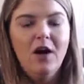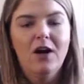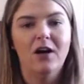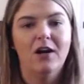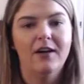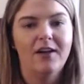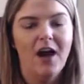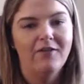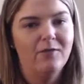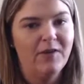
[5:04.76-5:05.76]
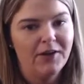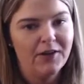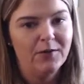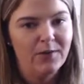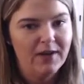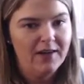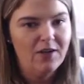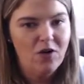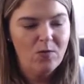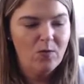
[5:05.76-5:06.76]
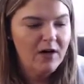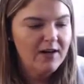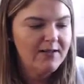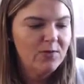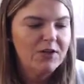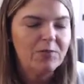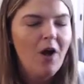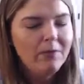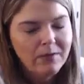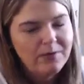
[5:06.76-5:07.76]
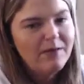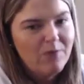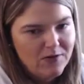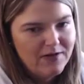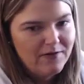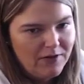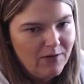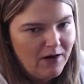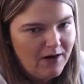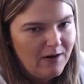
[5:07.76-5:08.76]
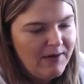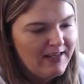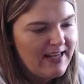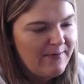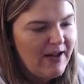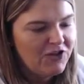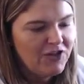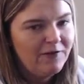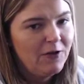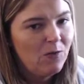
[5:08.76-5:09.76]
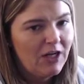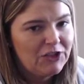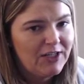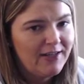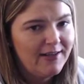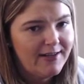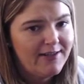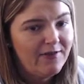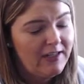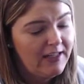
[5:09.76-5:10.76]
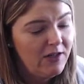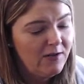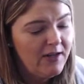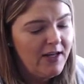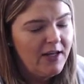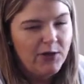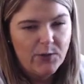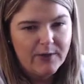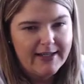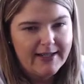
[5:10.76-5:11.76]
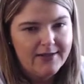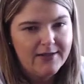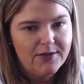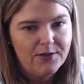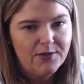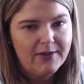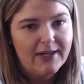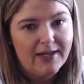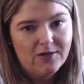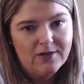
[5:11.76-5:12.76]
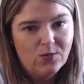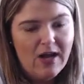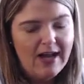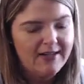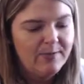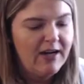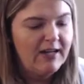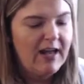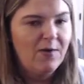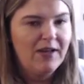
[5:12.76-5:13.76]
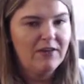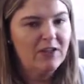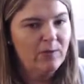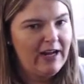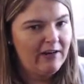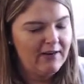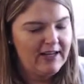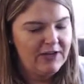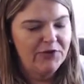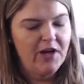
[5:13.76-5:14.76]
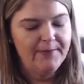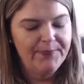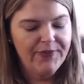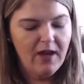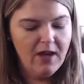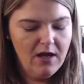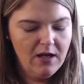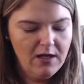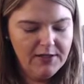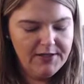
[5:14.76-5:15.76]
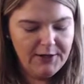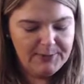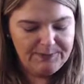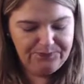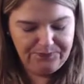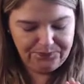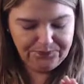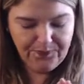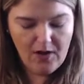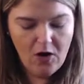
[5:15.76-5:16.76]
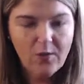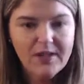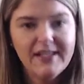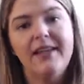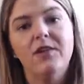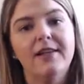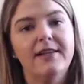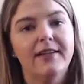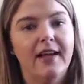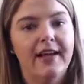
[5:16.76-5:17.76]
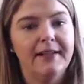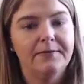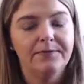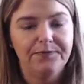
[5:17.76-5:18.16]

are not familiar with Homeworx, which probably most of you are, because I imagine if you're watching this video, you're really into candles and wax, but I will give a little background in case you're not. So Homeworx candle is a line